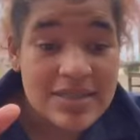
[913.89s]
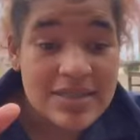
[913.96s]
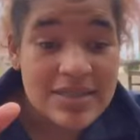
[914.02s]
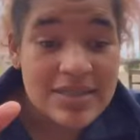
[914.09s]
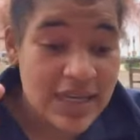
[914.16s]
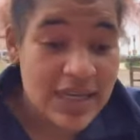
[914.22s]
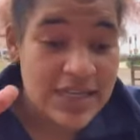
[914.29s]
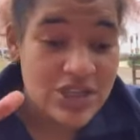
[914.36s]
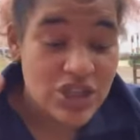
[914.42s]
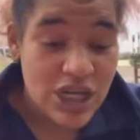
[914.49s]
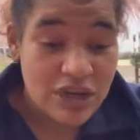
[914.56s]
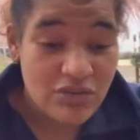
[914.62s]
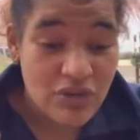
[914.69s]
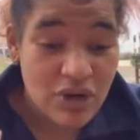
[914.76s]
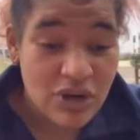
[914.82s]
they in
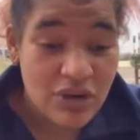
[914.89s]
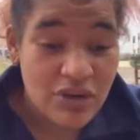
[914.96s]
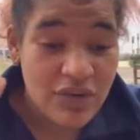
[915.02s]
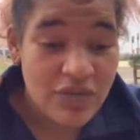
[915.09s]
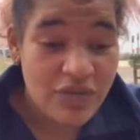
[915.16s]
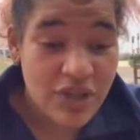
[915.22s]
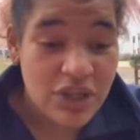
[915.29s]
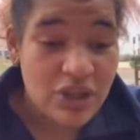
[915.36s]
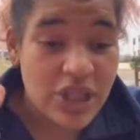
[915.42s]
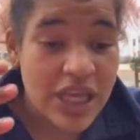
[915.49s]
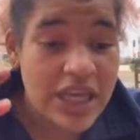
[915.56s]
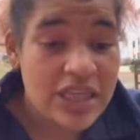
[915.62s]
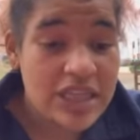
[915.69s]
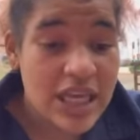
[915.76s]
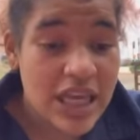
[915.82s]
general feel
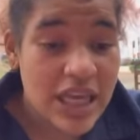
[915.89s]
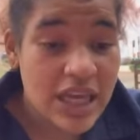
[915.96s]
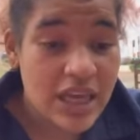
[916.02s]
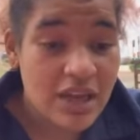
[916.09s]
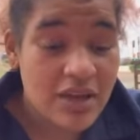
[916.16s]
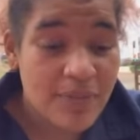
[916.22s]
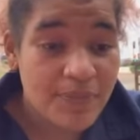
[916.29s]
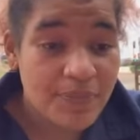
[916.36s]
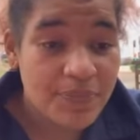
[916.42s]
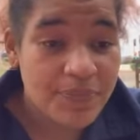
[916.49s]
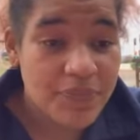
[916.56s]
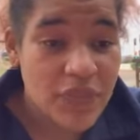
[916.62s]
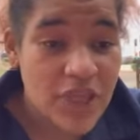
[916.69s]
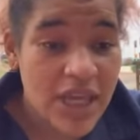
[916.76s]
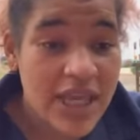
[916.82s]
like they
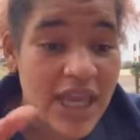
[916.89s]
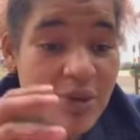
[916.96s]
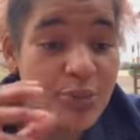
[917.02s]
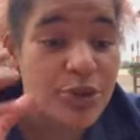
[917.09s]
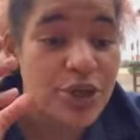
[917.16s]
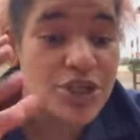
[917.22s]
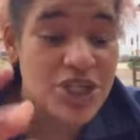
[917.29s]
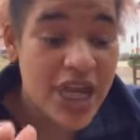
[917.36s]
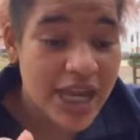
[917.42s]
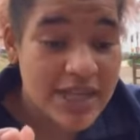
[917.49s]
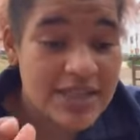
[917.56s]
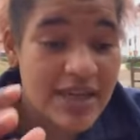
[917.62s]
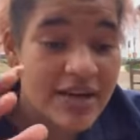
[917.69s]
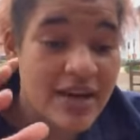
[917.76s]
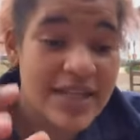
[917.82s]
can
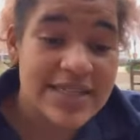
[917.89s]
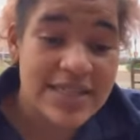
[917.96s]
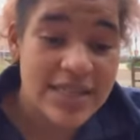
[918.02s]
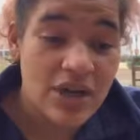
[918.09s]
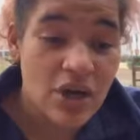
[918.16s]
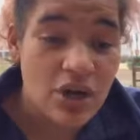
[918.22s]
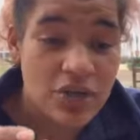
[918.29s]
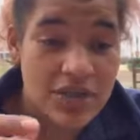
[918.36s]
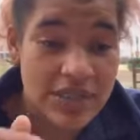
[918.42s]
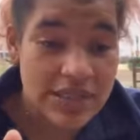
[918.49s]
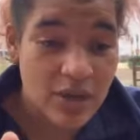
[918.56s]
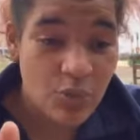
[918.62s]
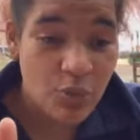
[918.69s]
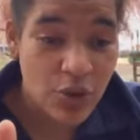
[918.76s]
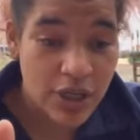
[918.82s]
project an idea onto
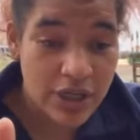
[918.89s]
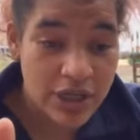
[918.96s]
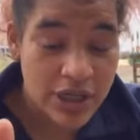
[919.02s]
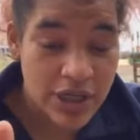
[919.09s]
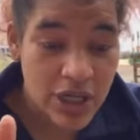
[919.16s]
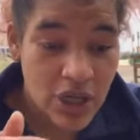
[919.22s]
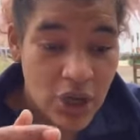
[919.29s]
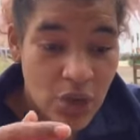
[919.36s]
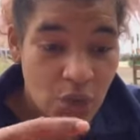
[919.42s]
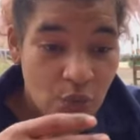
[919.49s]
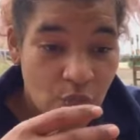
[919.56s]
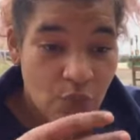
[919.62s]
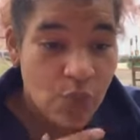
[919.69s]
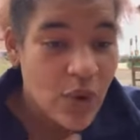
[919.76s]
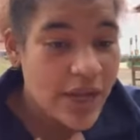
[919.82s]
someone
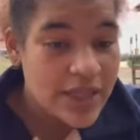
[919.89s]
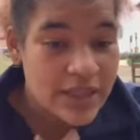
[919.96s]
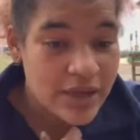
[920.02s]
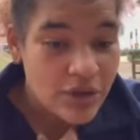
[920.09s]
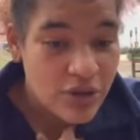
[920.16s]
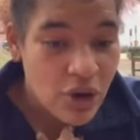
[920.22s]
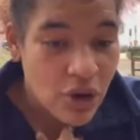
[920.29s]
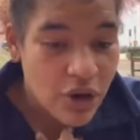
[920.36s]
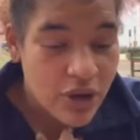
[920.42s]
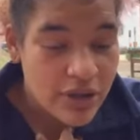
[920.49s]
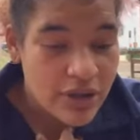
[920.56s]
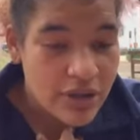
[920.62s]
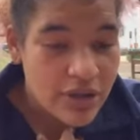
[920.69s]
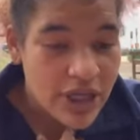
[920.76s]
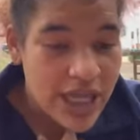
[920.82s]
when they're not
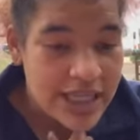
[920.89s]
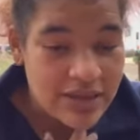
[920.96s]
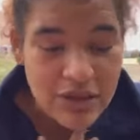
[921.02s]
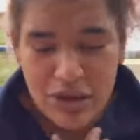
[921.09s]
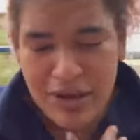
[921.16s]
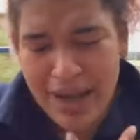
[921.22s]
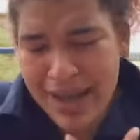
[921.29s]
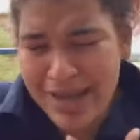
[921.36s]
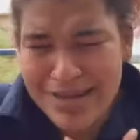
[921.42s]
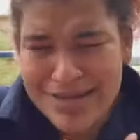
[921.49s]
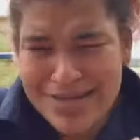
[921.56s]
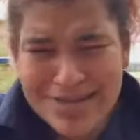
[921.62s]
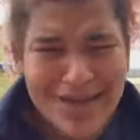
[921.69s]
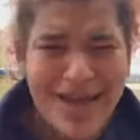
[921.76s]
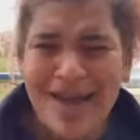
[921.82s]
in their
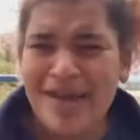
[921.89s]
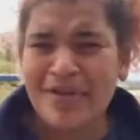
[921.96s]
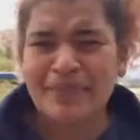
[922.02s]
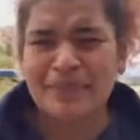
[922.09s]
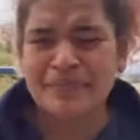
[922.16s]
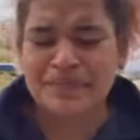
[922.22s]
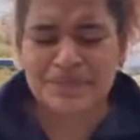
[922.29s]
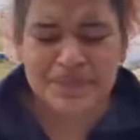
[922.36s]
head? I